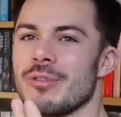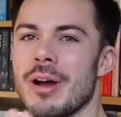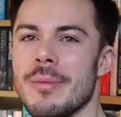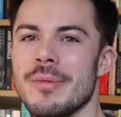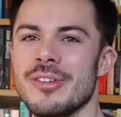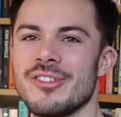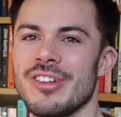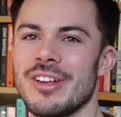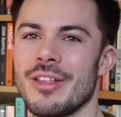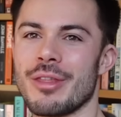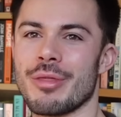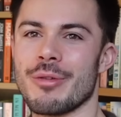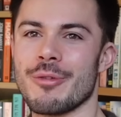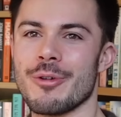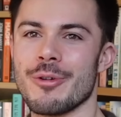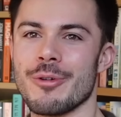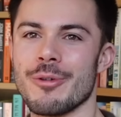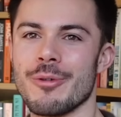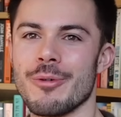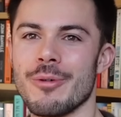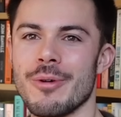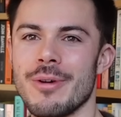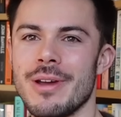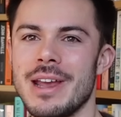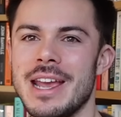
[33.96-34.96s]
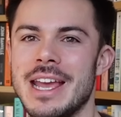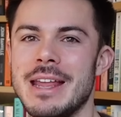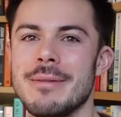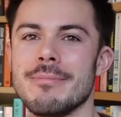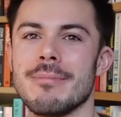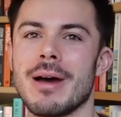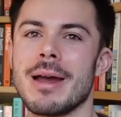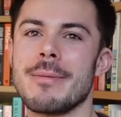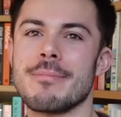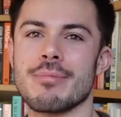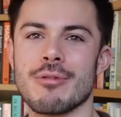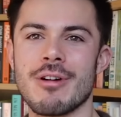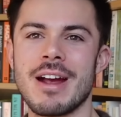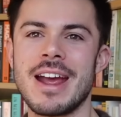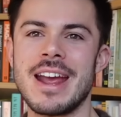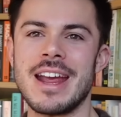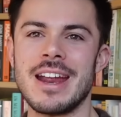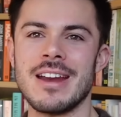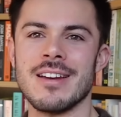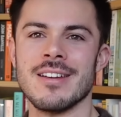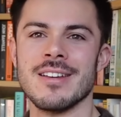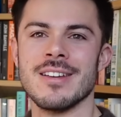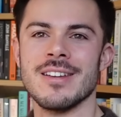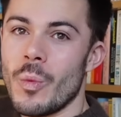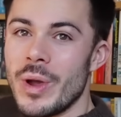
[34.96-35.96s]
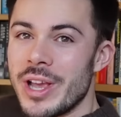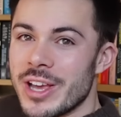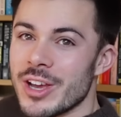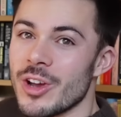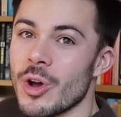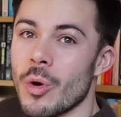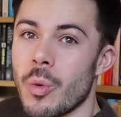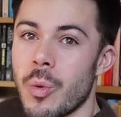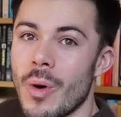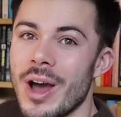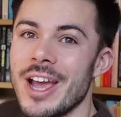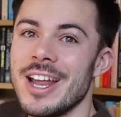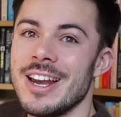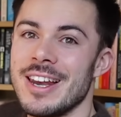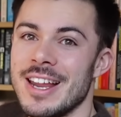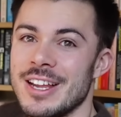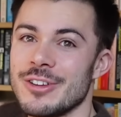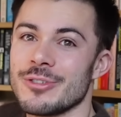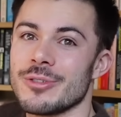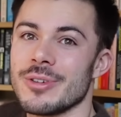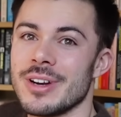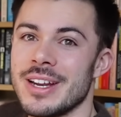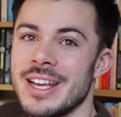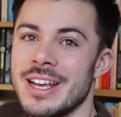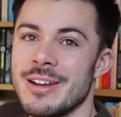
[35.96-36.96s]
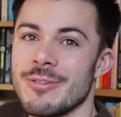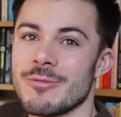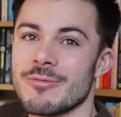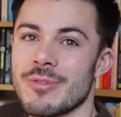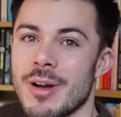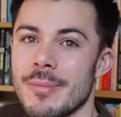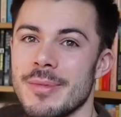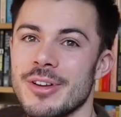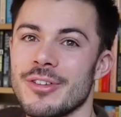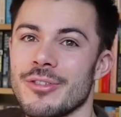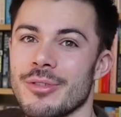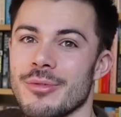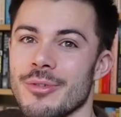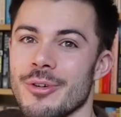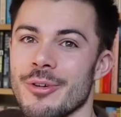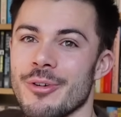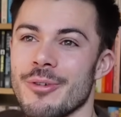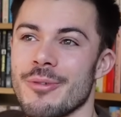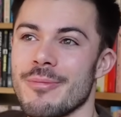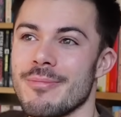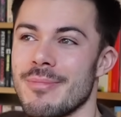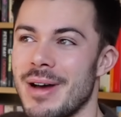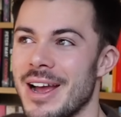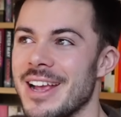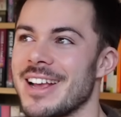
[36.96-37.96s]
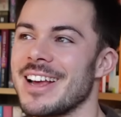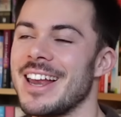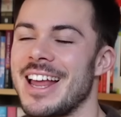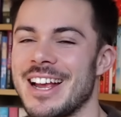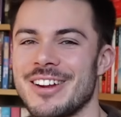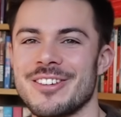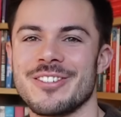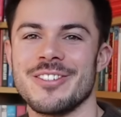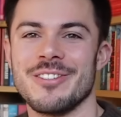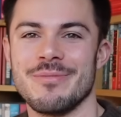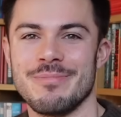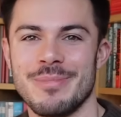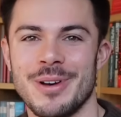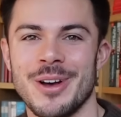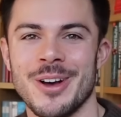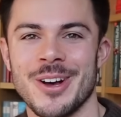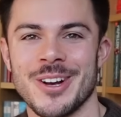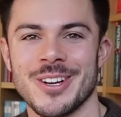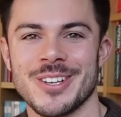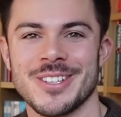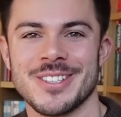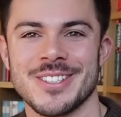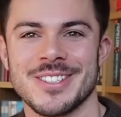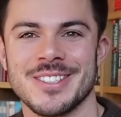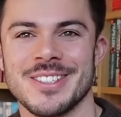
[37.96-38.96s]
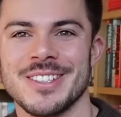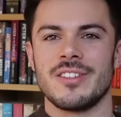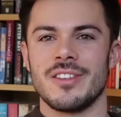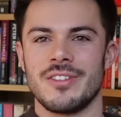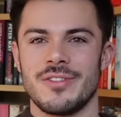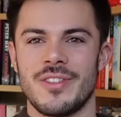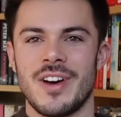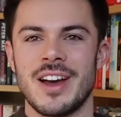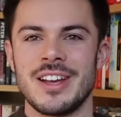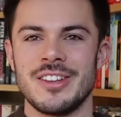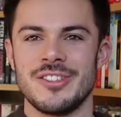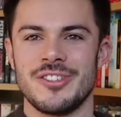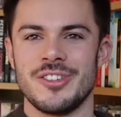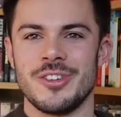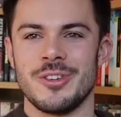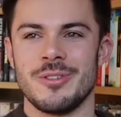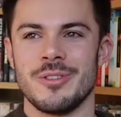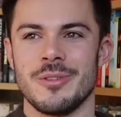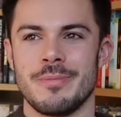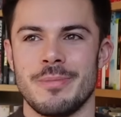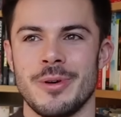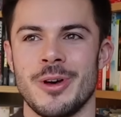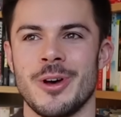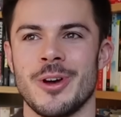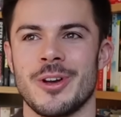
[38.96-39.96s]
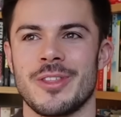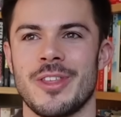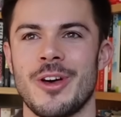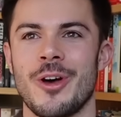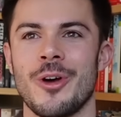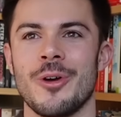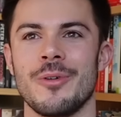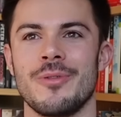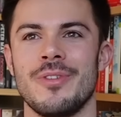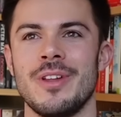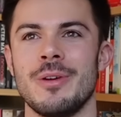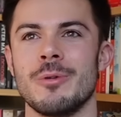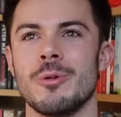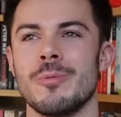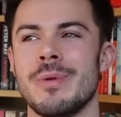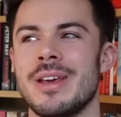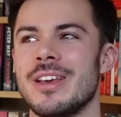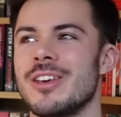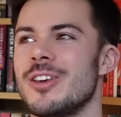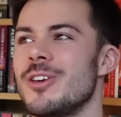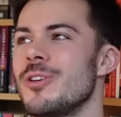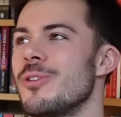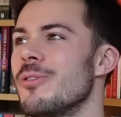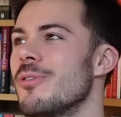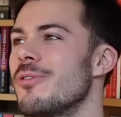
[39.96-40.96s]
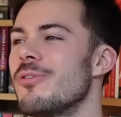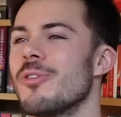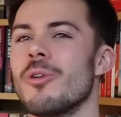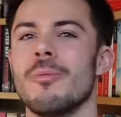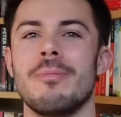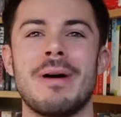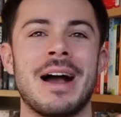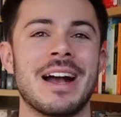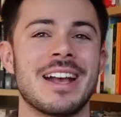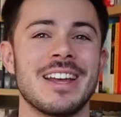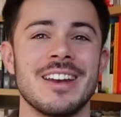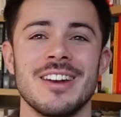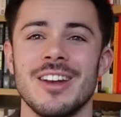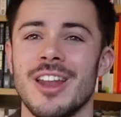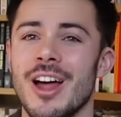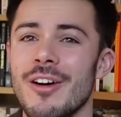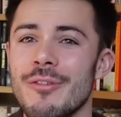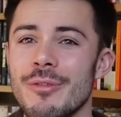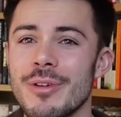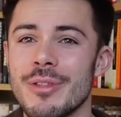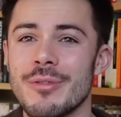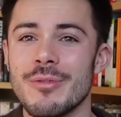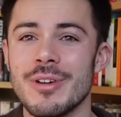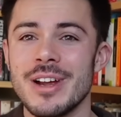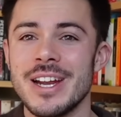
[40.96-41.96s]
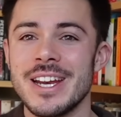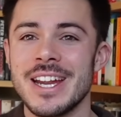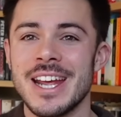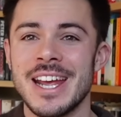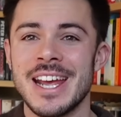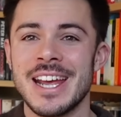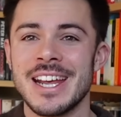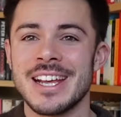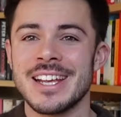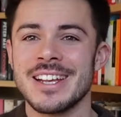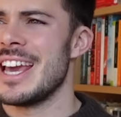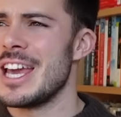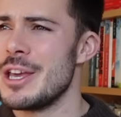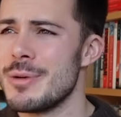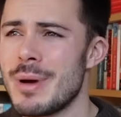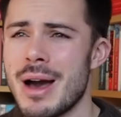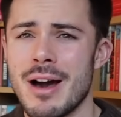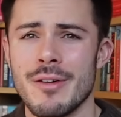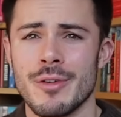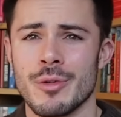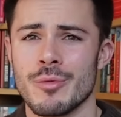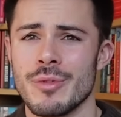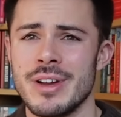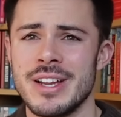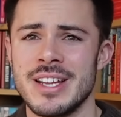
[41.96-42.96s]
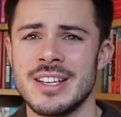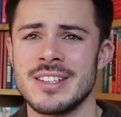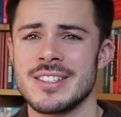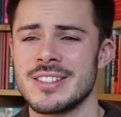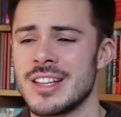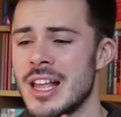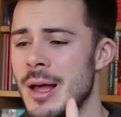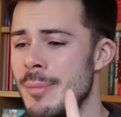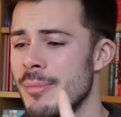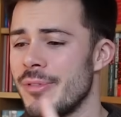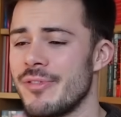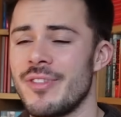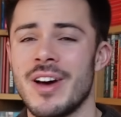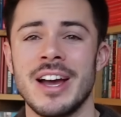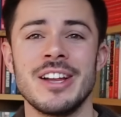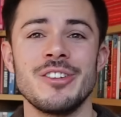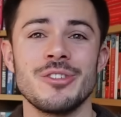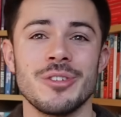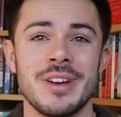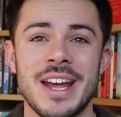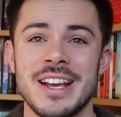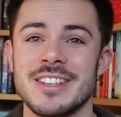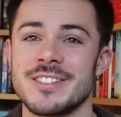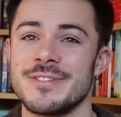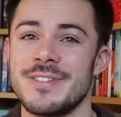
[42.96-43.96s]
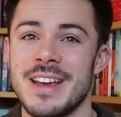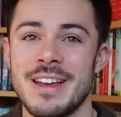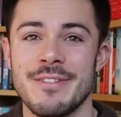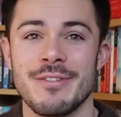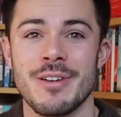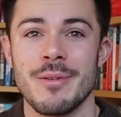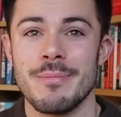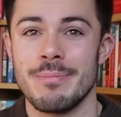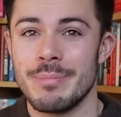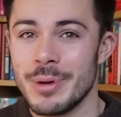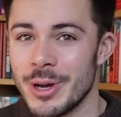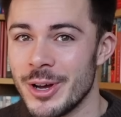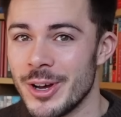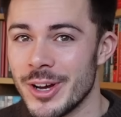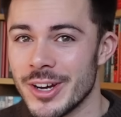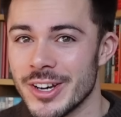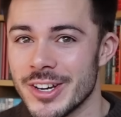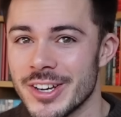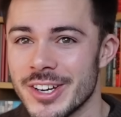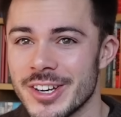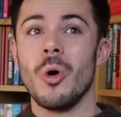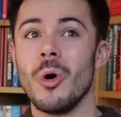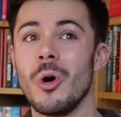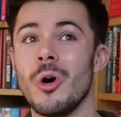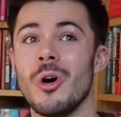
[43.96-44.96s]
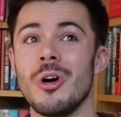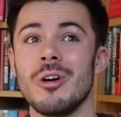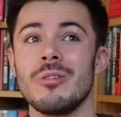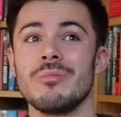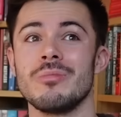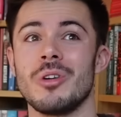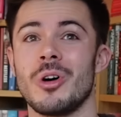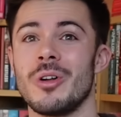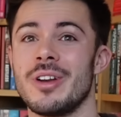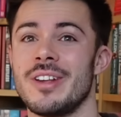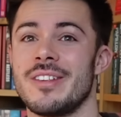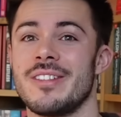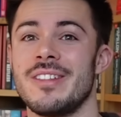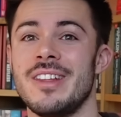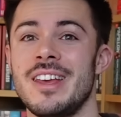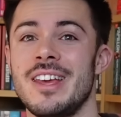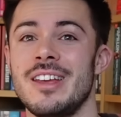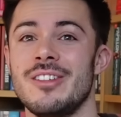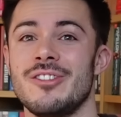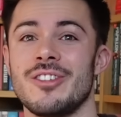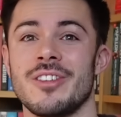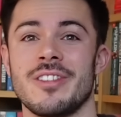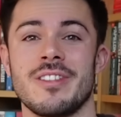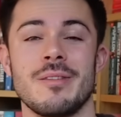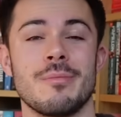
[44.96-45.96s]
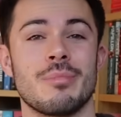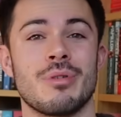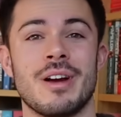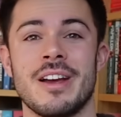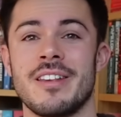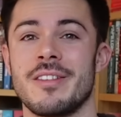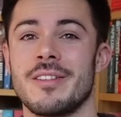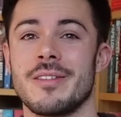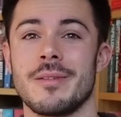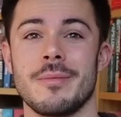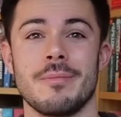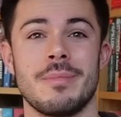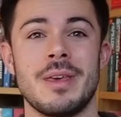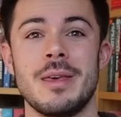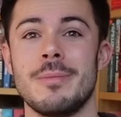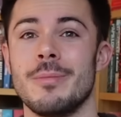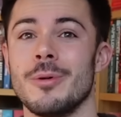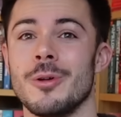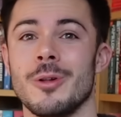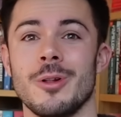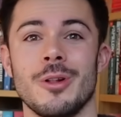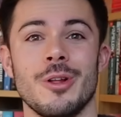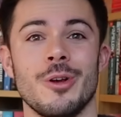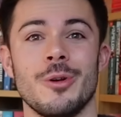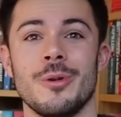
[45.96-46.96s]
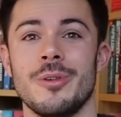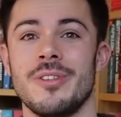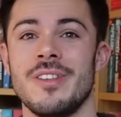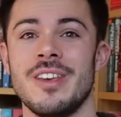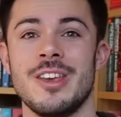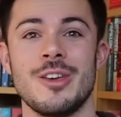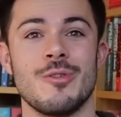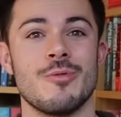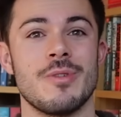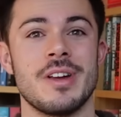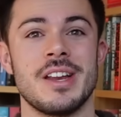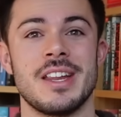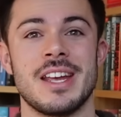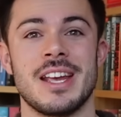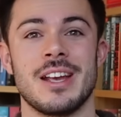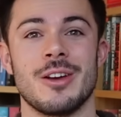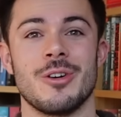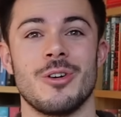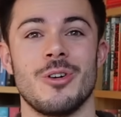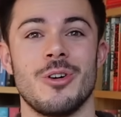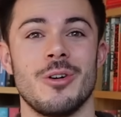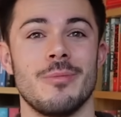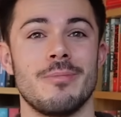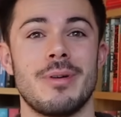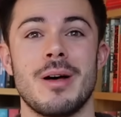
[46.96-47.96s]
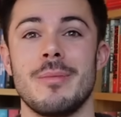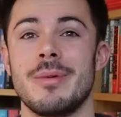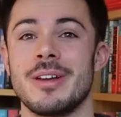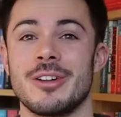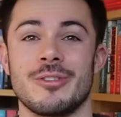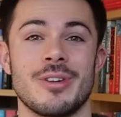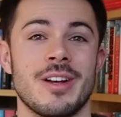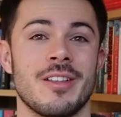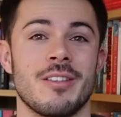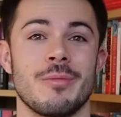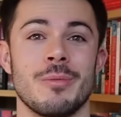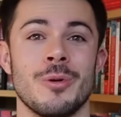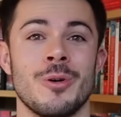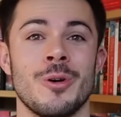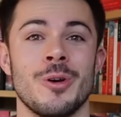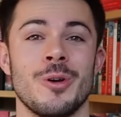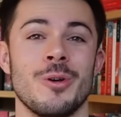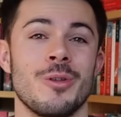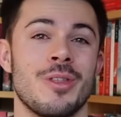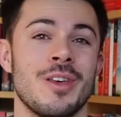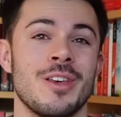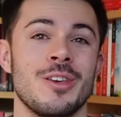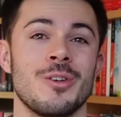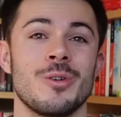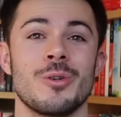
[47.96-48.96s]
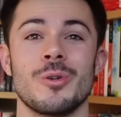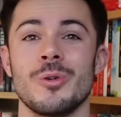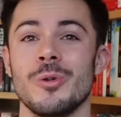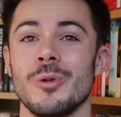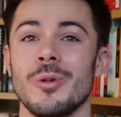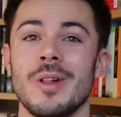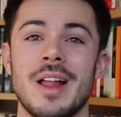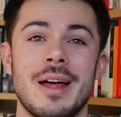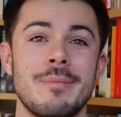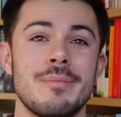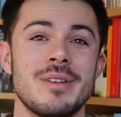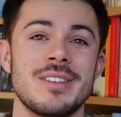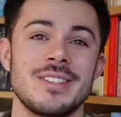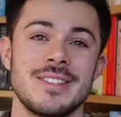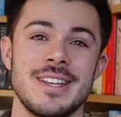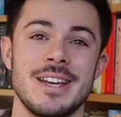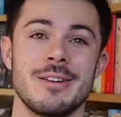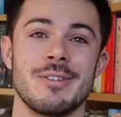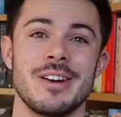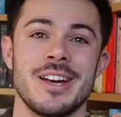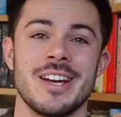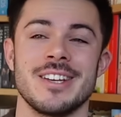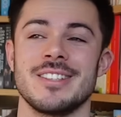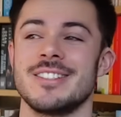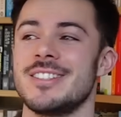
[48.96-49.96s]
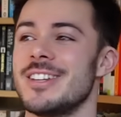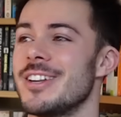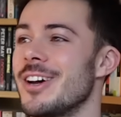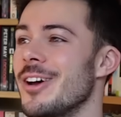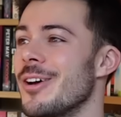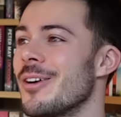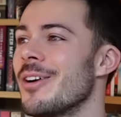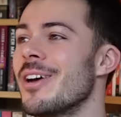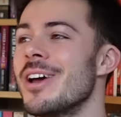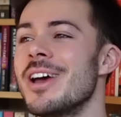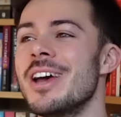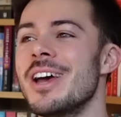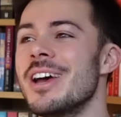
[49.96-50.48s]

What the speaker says: rummaging through in my brain, we can quite literally rummage through my collection of books to find you the book that hopefully will make you fall back in love with reading, get you out of a reading slump, find your next favorite book, or honestly, just impress people who see you reading on public transport who think you're cool and mysterious, you know?